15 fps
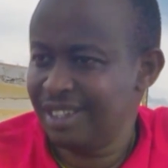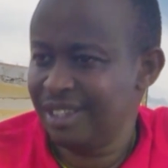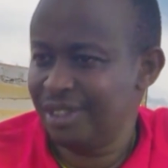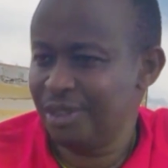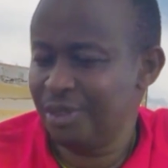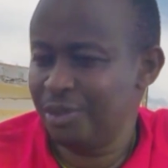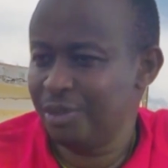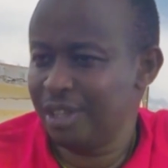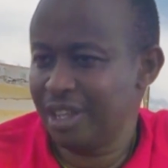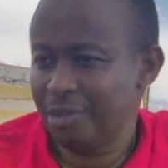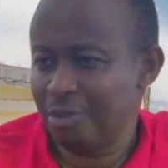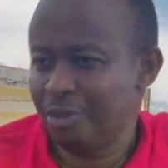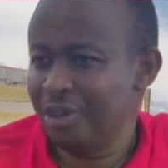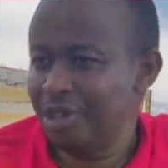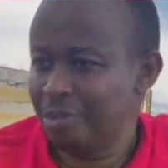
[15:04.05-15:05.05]
So those are the
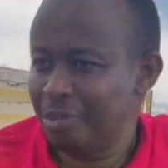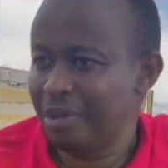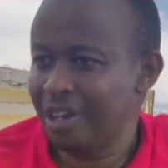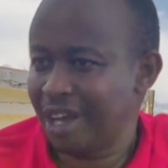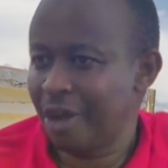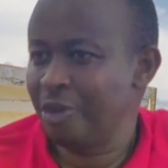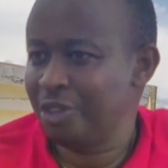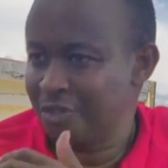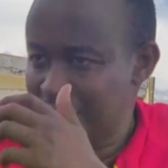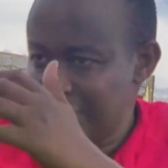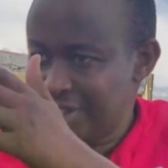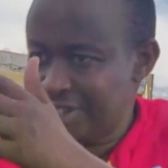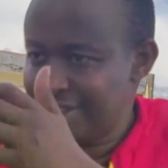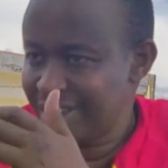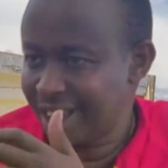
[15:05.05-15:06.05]
only people I cannot
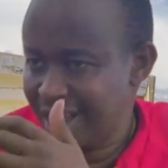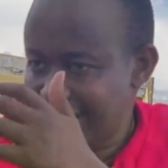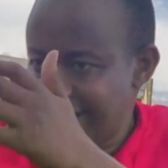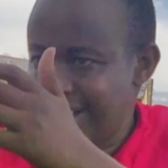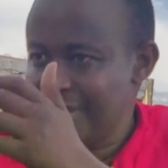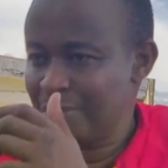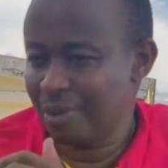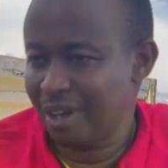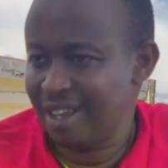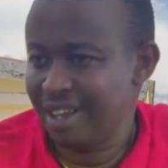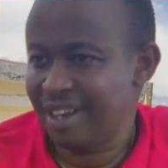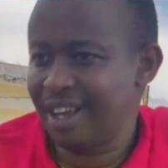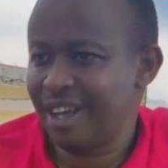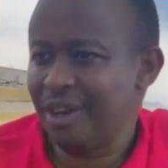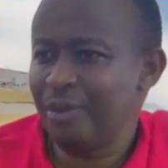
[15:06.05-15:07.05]
face eye to eye
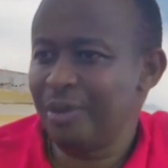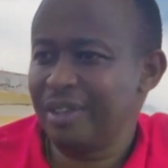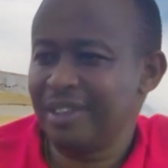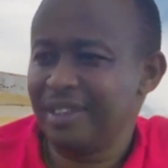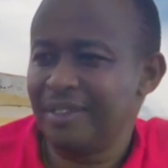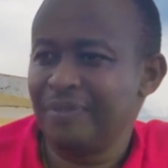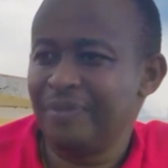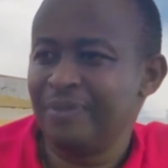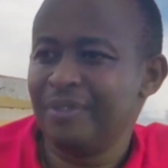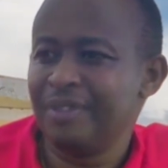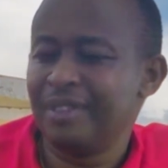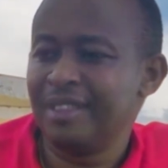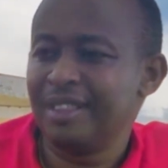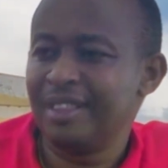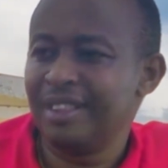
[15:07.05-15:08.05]
and annoy.
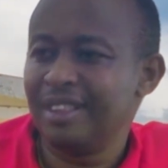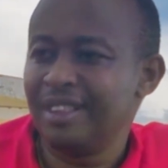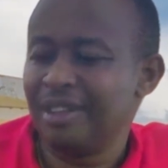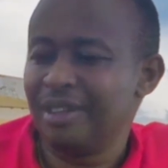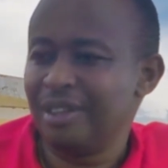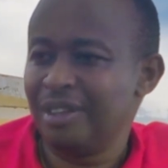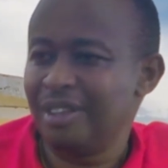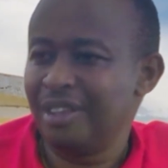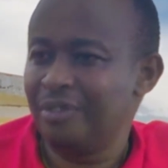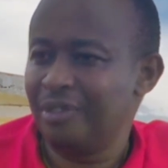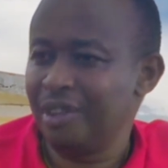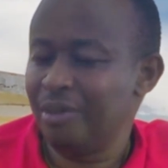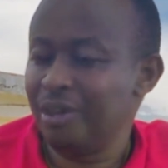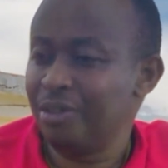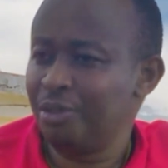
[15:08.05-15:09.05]
If
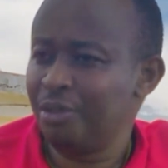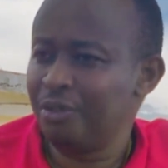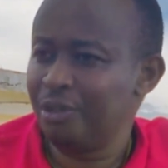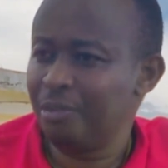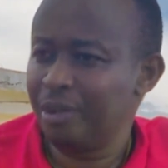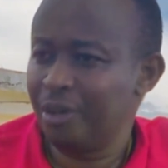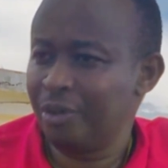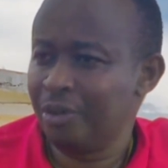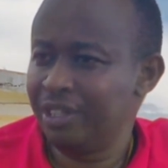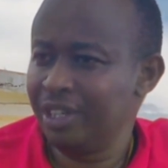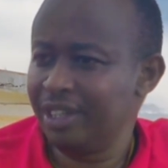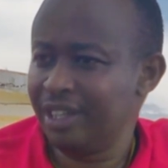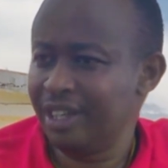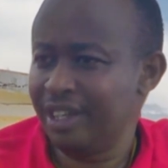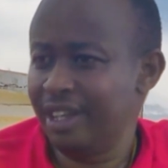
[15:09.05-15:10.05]
they want to look for my
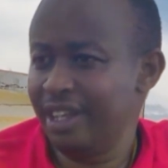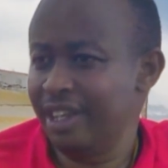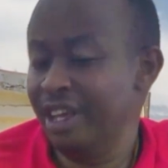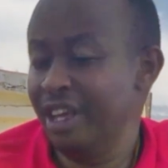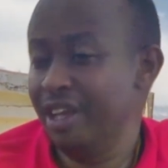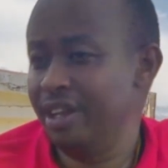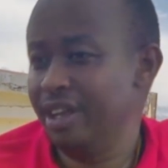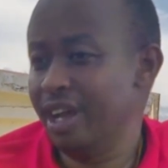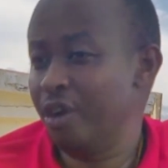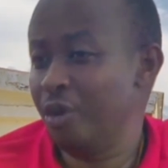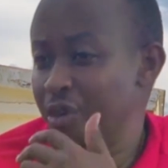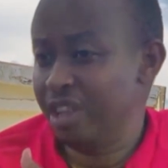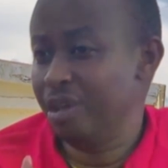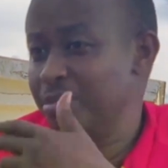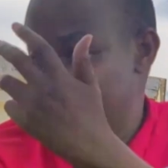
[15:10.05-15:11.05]
content and they
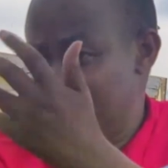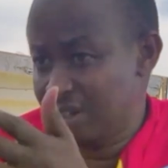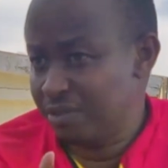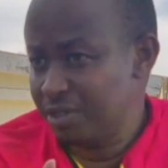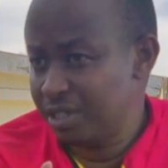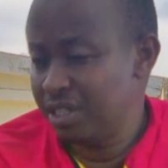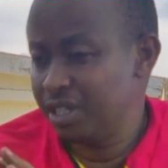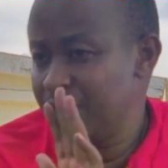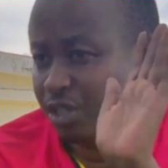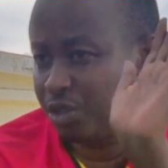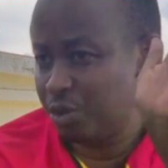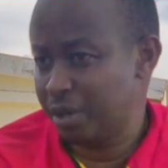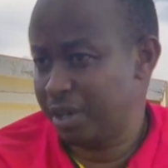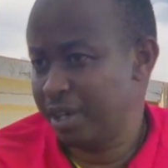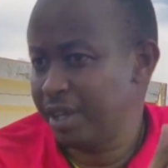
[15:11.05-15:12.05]
annoy themselves,
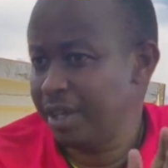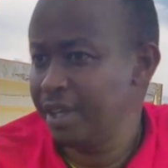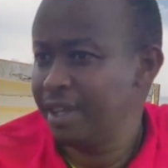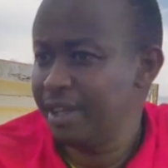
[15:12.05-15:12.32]
it's okay.